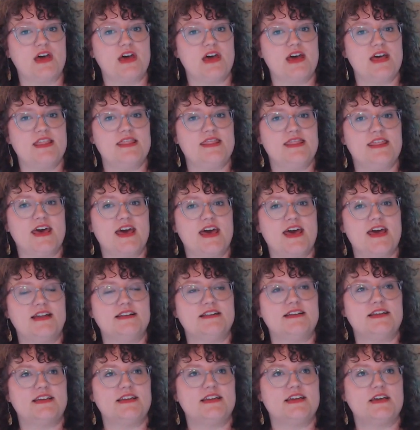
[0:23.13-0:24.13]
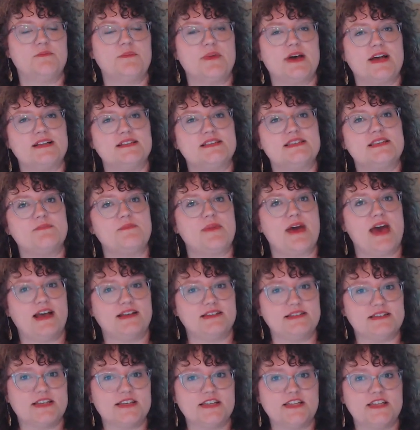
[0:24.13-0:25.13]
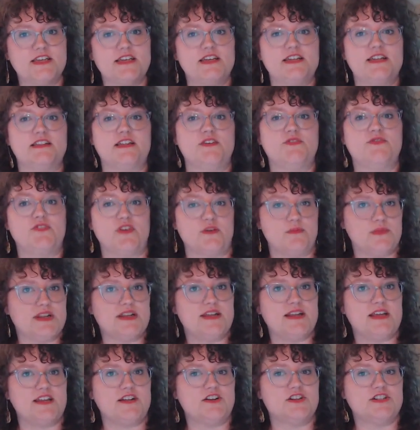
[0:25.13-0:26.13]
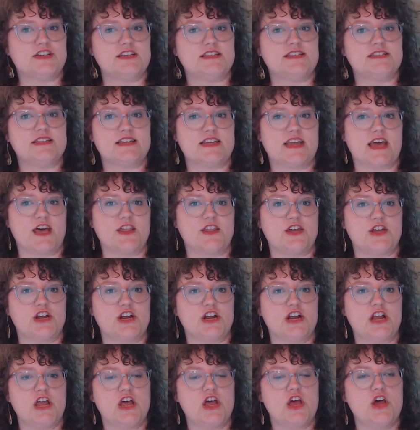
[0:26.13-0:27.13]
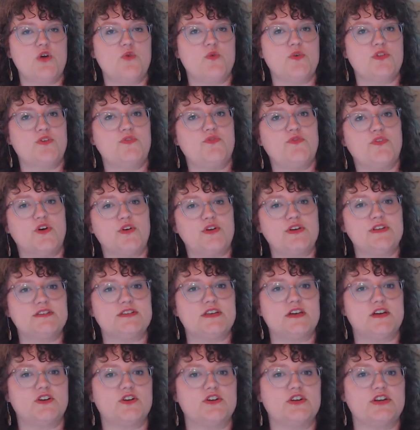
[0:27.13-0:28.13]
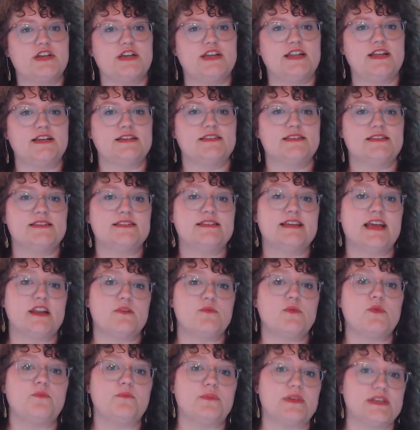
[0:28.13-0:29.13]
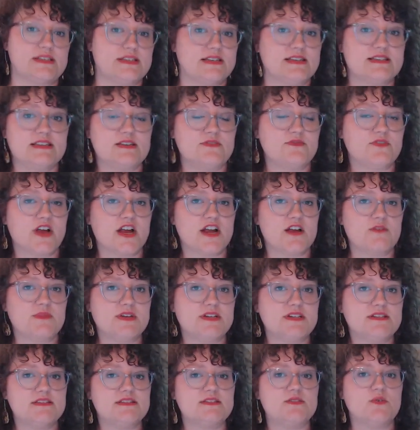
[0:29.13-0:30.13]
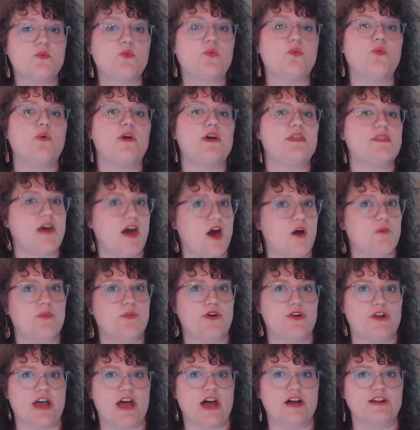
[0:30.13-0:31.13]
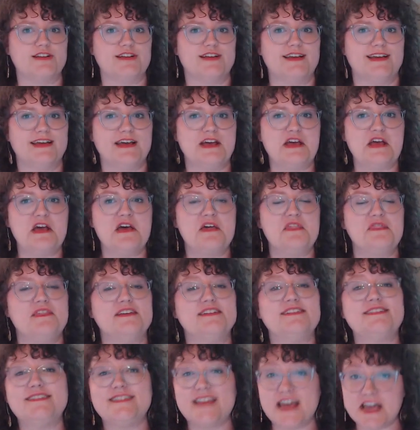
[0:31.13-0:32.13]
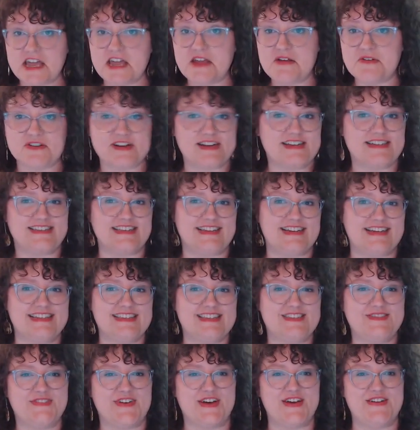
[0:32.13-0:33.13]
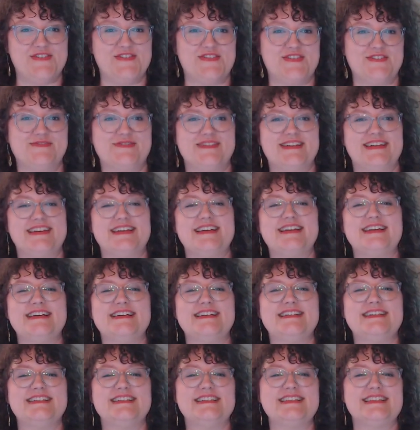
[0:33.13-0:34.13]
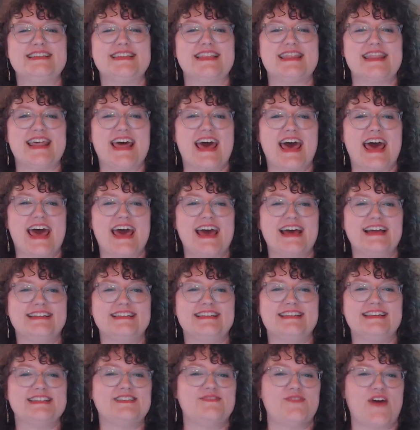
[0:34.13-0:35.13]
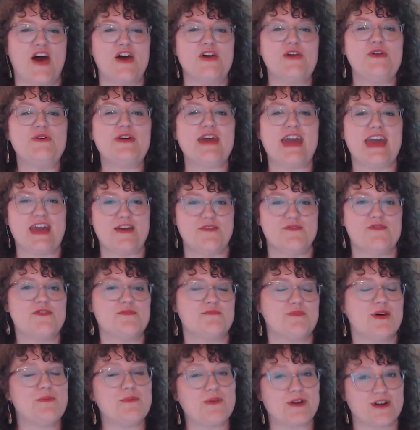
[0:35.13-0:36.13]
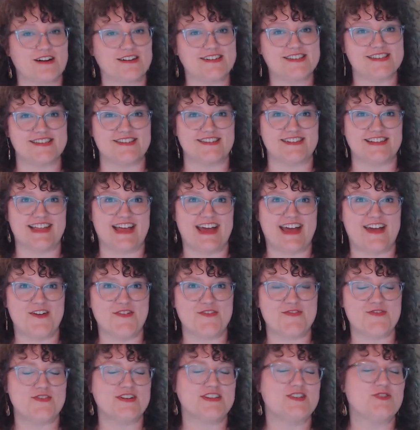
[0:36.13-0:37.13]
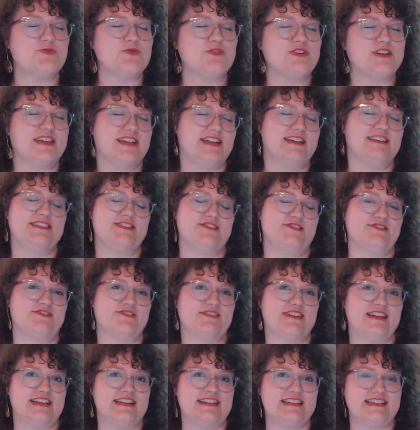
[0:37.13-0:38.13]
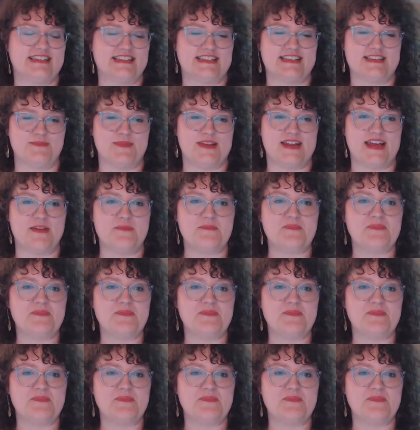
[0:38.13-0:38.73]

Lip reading: that combines the masculine and the feminine energies together with a focus on creating sustainable business environments without burnout. The second reason it's fun for me is that this value came from my personal life, which we'll get into in just a minute.